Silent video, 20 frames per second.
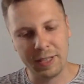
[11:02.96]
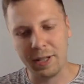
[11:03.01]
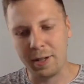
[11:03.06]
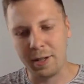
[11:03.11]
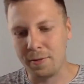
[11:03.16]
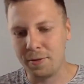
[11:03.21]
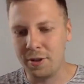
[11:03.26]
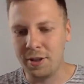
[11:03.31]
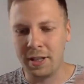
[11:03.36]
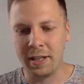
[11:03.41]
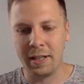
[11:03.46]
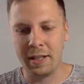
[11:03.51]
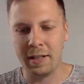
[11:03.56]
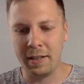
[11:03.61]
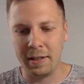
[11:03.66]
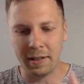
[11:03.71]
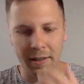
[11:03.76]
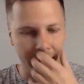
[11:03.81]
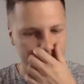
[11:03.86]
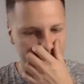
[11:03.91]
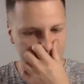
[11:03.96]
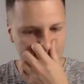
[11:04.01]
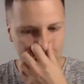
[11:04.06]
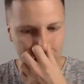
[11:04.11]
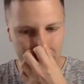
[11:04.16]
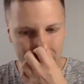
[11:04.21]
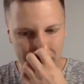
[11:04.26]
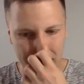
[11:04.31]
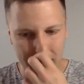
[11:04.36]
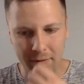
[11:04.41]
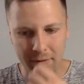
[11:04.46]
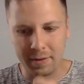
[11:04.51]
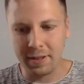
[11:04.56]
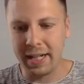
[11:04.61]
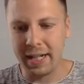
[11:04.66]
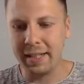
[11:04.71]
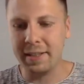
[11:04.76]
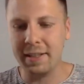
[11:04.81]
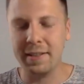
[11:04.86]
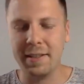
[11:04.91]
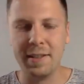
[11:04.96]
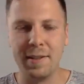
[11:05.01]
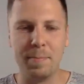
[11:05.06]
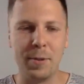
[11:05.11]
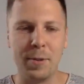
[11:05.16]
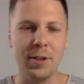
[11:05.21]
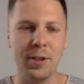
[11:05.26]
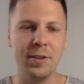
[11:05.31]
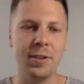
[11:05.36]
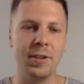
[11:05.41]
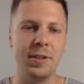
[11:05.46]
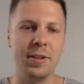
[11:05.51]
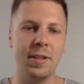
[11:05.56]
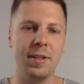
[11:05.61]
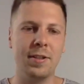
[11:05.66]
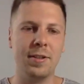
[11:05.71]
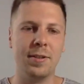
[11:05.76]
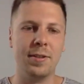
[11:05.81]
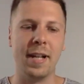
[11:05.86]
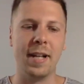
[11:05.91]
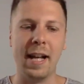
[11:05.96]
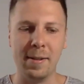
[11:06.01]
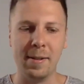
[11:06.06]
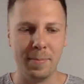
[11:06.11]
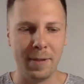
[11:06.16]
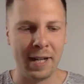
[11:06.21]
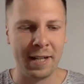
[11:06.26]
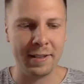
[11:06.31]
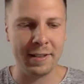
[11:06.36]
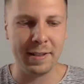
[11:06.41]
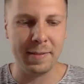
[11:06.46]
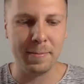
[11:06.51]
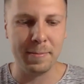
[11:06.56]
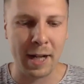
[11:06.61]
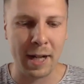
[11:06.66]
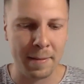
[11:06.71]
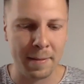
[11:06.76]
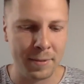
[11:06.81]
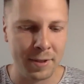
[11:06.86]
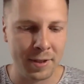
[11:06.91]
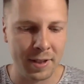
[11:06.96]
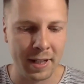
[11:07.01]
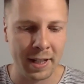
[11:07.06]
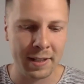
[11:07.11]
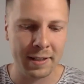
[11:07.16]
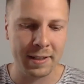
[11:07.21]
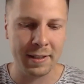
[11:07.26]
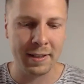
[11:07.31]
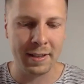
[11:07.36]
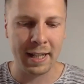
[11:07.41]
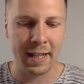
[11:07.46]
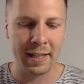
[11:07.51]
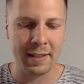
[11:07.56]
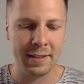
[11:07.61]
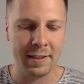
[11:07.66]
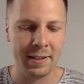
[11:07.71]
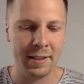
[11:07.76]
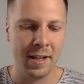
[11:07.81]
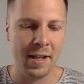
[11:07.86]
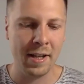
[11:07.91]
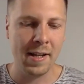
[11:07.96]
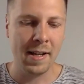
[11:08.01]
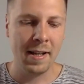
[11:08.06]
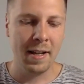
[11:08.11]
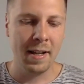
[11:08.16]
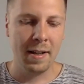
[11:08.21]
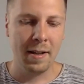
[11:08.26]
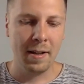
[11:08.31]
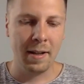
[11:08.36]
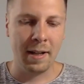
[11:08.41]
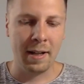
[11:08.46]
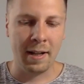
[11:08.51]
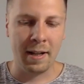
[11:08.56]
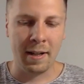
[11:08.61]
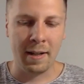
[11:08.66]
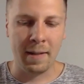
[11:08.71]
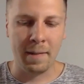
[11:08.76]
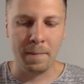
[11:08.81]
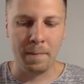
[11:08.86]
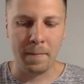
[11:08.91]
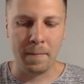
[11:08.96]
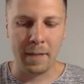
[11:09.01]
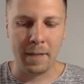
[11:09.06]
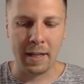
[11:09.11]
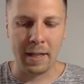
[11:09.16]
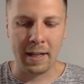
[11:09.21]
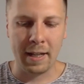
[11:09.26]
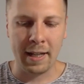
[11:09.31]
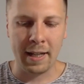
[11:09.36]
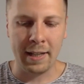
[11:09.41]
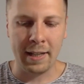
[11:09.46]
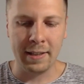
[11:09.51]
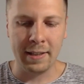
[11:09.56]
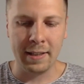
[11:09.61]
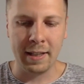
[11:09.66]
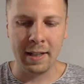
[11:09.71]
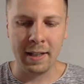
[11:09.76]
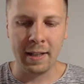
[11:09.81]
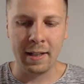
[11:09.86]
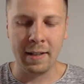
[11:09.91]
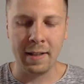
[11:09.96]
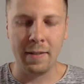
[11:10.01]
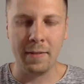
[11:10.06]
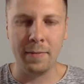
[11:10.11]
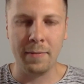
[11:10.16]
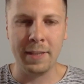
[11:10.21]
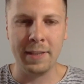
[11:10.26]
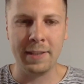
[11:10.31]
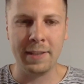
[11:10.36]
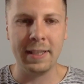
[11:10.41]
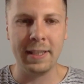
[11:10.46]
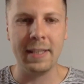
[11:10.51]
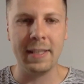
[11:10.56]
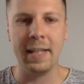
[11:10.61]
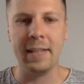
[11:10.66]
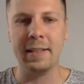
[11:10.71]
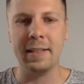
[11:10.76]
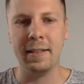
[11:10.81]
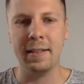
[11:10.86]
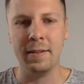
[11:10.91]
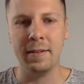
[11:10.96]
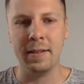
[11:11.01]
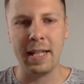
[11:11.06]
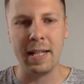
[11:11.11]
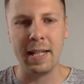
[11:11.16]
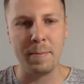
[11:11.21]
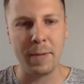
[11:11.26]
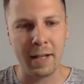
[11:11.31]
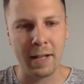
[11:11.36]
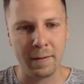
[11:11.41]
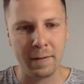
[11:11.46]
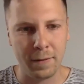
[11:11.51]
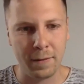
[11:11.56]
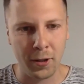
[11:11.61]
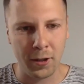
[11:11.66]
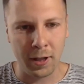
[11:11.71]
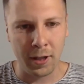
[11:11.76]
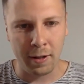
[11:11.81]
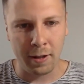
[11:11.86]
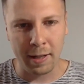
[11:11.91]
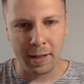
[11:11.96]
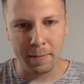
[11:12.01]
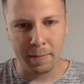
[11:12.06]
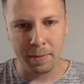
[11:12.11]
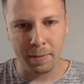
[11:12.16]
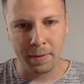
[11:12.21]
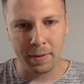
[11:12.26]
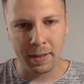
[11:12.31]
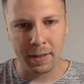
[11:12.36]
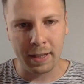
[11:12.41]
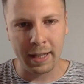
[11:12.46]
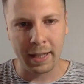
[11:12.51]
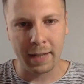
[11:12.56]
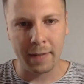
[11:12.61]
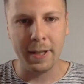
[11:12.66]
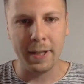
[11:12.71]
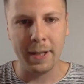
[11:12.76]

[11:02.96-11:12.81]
she created this product to help other moms, other dads. Um, and we see that in email follow-up, like when